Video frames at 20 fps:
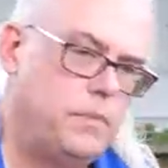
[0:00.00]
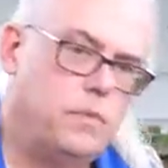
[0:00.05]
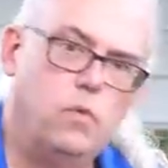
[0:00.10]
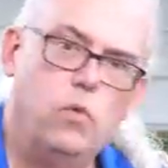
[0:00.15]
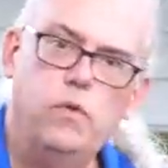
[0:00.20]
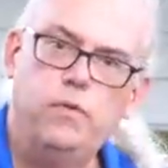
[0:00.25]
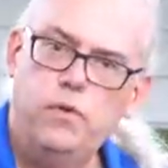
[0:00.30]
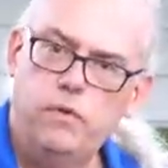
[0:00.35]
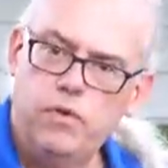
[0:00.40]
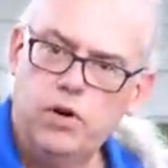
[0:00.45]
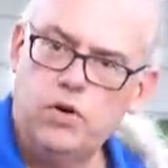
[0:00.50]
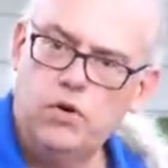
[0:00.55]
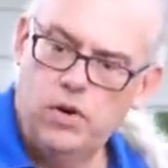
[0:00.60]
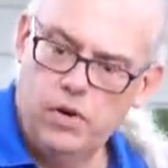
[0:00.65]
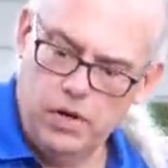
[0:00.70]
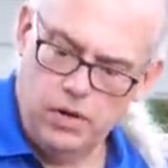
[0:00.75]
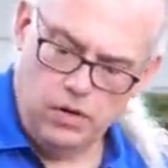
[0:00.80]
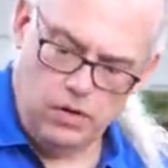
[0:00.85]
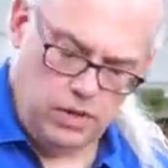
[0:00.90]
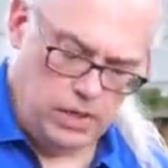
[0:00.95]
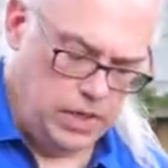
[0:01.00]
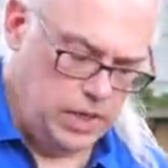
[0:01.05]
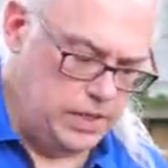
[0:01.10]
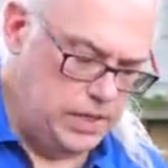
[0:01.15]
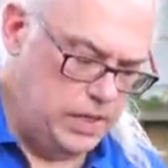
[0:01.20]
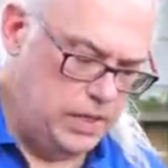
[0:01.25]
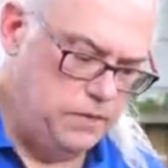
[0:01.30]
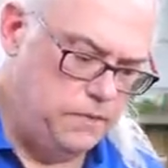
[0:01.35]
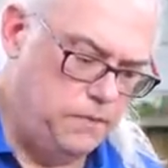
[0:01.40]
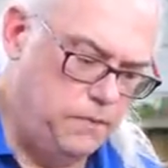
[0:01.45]
Wolf River Coil.
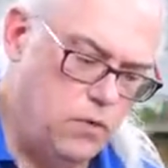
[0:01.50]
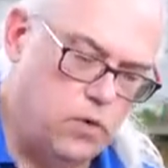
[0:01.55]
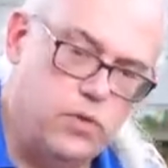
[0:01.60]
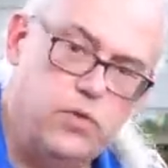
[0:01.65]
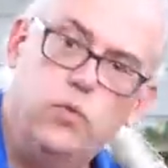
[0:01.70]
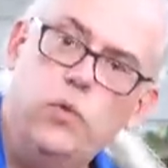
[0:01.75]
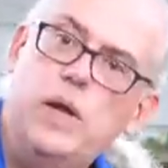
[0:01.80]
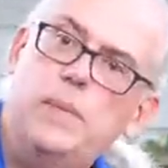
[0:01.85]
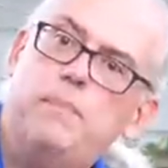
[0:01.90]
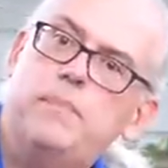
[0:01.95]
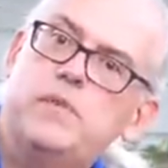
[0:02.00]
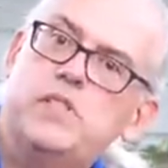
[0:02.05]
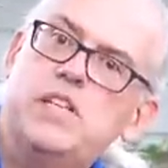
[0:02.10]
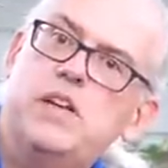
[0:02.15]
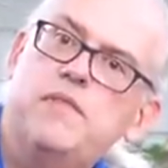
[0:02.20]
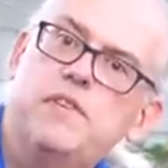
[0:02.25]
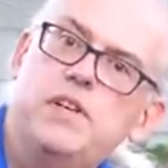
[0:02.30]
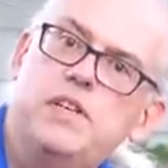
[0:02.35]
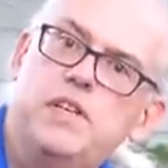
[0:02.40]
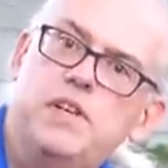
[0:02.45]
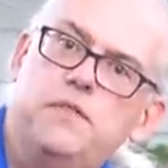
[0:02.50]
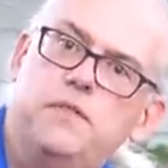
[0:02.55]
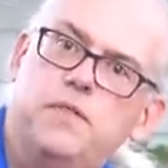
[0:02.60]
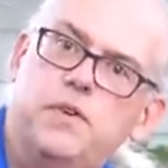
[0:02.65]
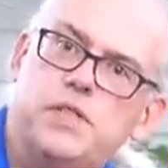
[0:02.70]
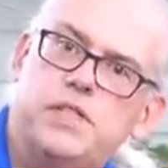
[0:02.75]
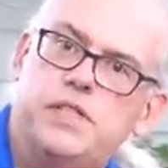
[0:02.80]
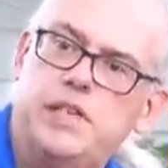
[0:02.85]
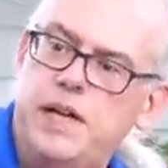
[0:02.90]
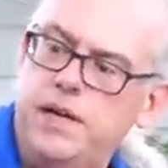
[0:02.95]
And then for the whip,
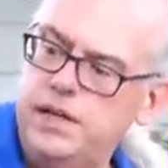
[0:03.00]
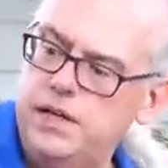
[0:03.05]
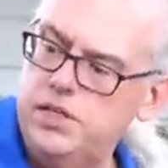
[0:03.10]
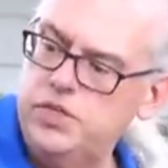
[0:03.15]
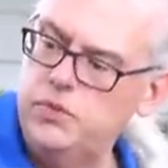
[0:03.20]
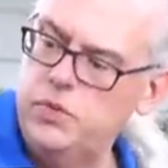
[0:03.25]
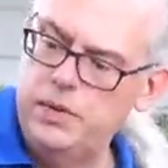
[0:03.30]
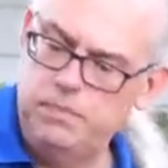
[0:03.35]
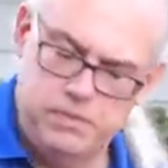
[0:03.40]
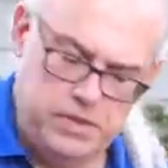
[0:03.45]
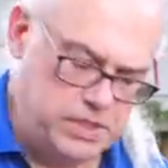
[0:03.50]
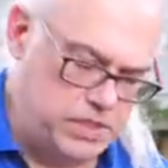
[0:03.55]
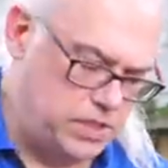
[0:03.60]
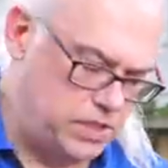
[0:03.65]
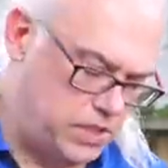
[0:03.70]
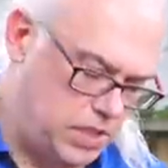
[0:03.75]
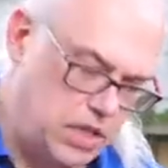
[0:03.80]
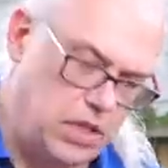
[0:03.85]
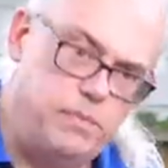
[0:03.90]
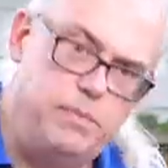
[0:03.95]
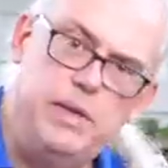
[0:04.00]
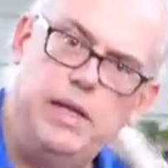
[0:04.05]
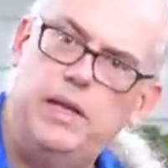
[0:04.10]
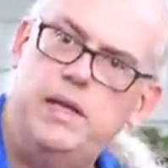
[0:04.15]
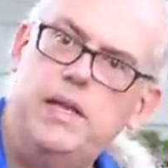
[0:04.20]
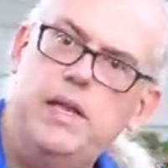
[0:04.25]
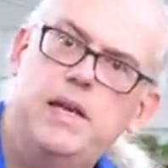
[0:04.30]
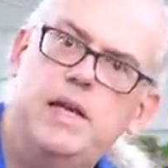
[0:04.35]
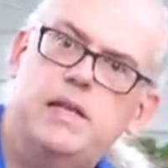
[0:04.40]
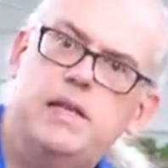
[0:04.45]
17-foot stainless whip. This is the Chameleon